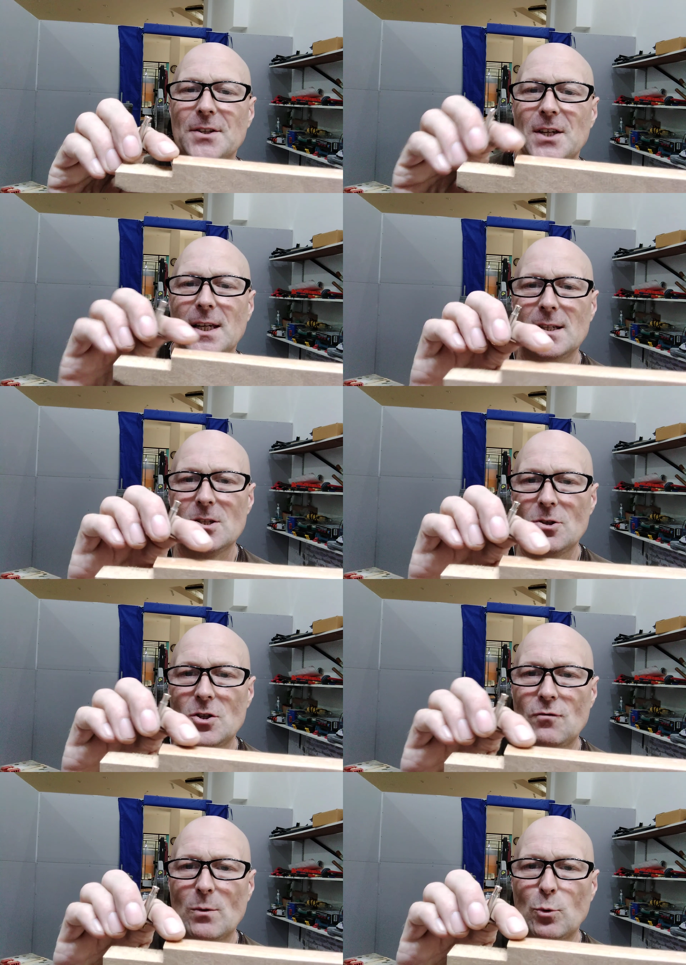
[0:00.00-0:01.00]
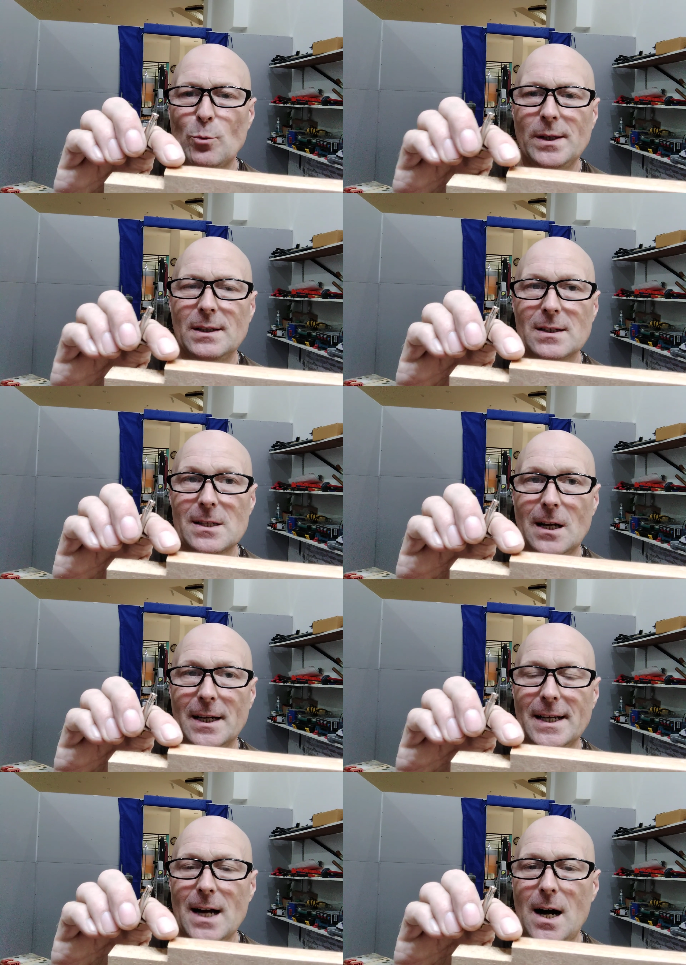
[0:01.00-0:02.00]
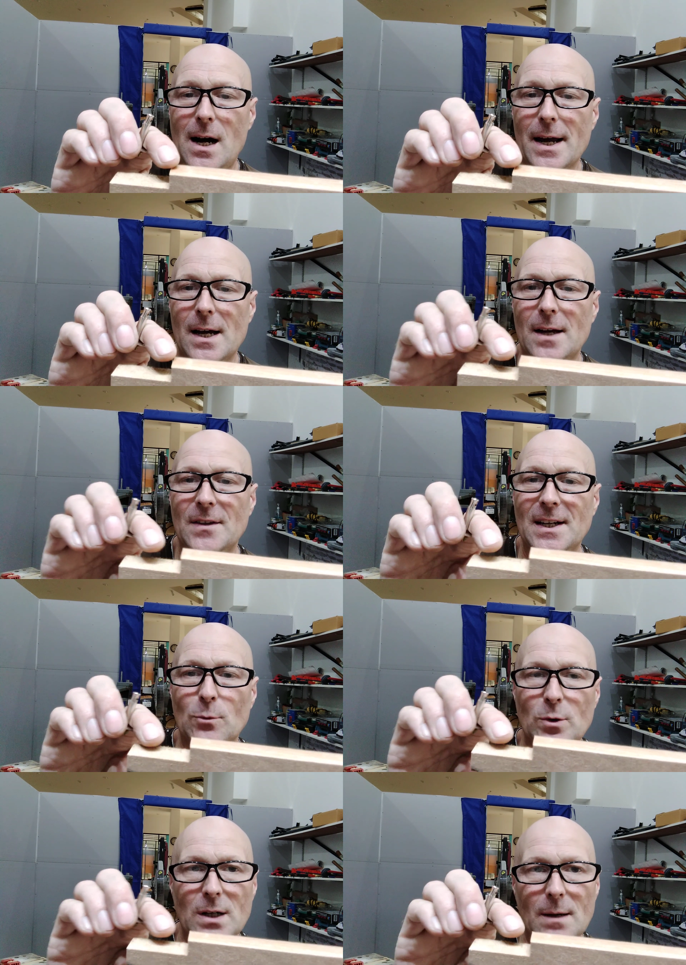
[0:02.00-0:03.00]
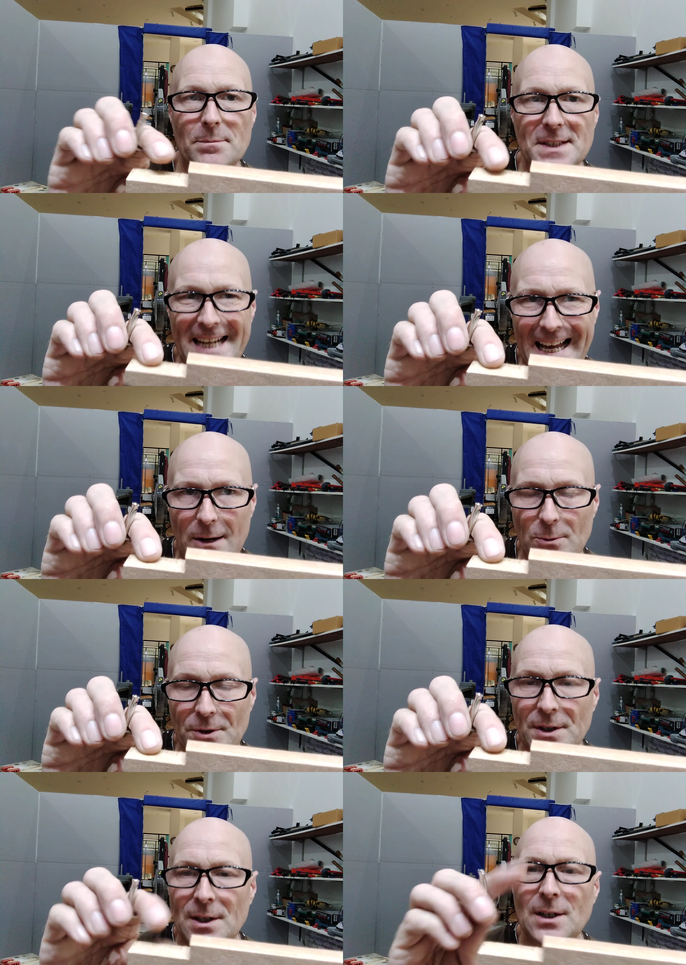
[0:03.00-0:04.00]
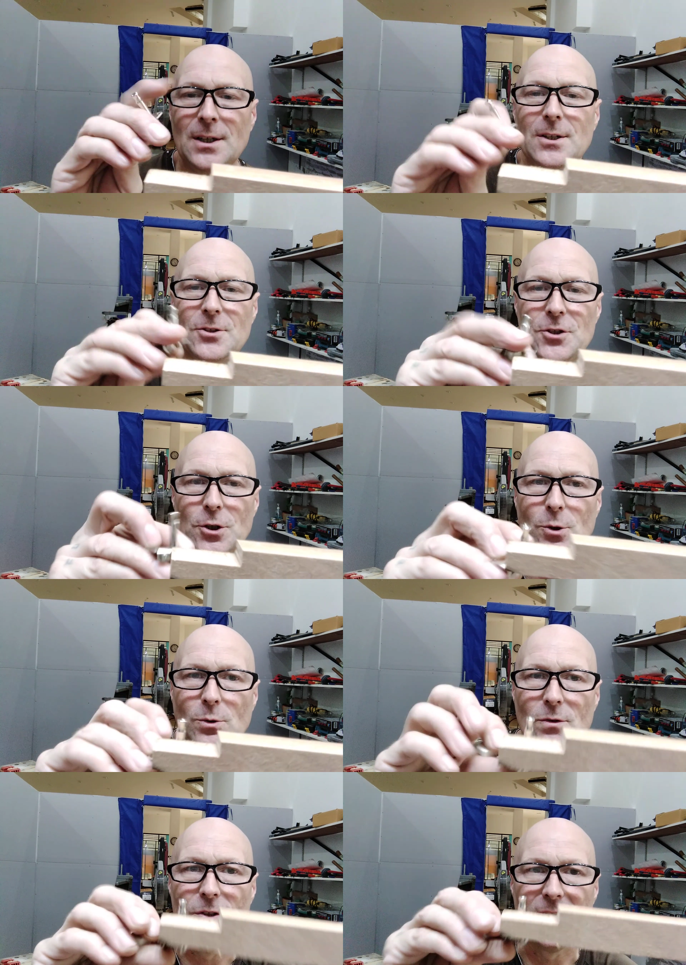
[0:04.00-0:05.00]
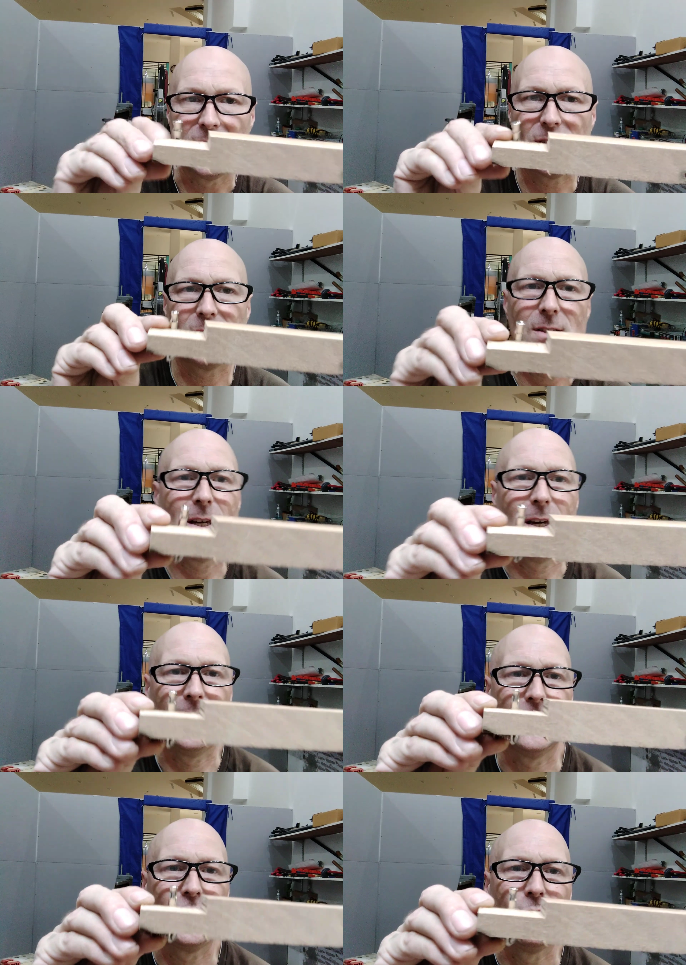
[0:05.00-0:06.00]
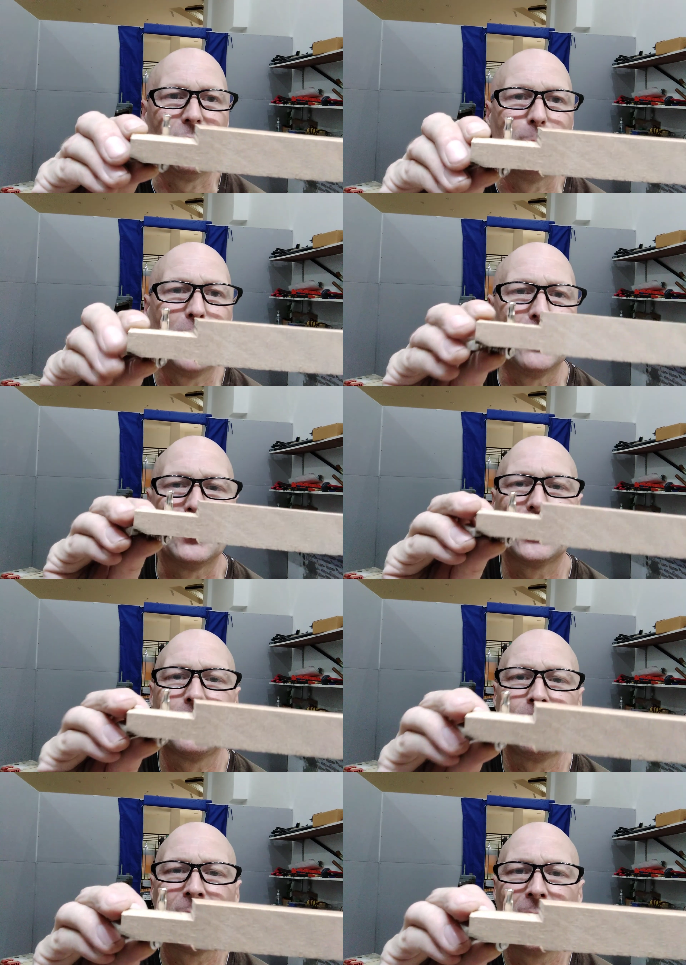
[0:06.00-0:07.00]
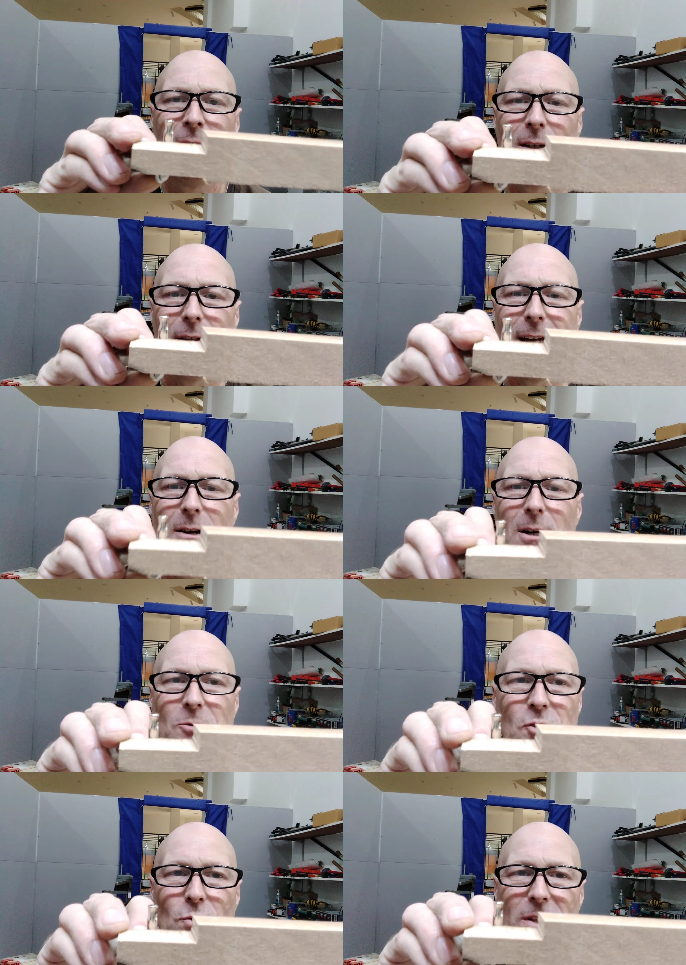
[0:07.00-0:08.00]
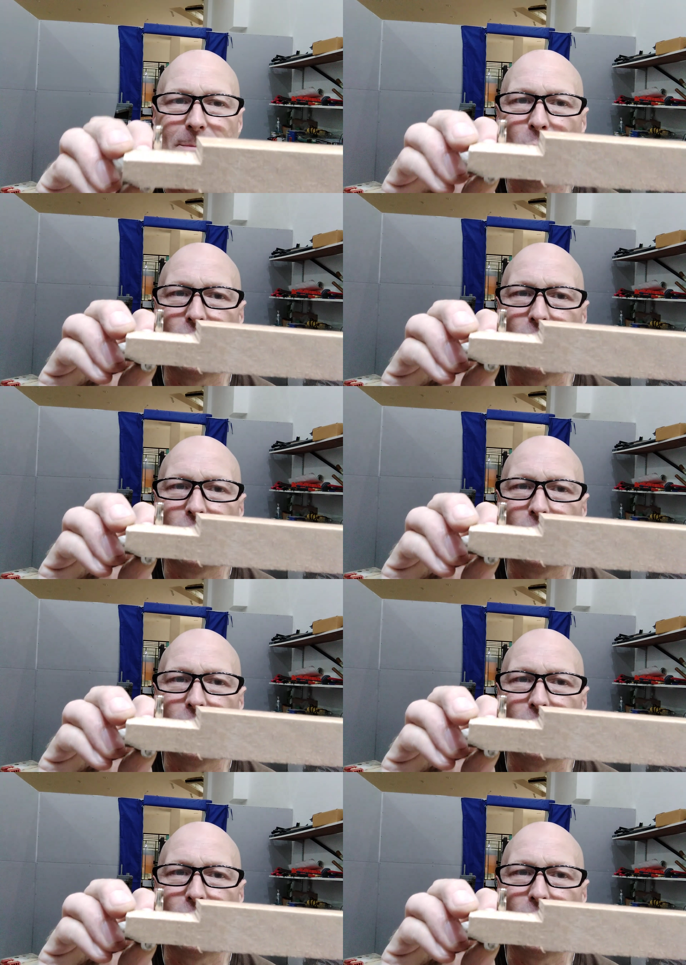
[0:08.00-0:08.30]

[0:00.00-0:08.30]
here, so the string will be slightly higher, and then it will come down to this tuning post. Now, I'm sure there's more